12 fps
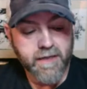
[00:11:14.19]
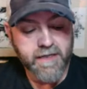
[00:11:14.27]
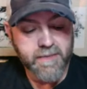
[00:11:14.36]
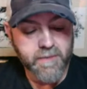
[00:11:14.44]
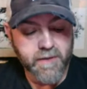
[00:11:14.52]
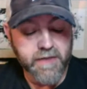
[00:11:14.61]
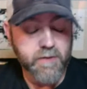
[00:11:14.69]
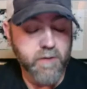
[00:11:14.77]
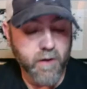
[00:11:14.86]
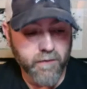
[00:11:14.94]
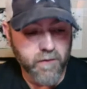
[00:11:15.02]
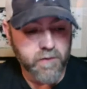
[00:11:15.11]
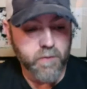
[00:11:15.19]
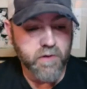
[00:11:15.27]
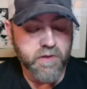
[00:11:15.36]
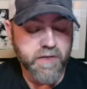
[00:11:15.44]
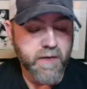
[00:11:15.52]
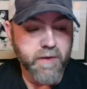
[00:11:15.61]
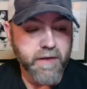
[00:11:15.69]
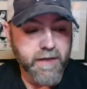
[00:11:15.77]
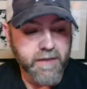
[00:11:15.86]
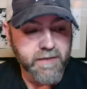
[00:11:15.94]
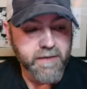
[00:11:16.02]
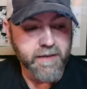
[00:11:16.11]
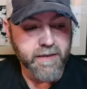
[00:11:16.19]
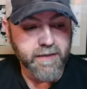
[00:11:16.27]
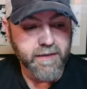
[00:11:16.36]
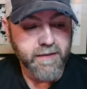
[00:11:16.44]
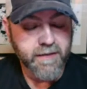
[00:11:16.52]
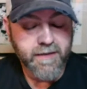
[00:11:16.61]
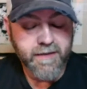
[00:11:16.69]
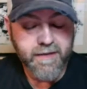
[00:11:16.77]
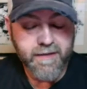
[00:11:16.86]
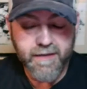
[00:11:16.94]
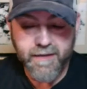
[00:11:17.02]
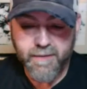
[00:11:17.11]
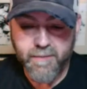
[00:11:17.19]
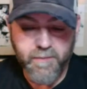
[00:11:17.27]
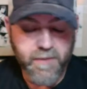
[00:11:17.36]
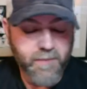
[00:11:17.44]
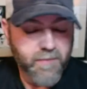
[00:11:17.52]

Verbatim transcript: he's been he's our first world champion actually. Uh, uh, I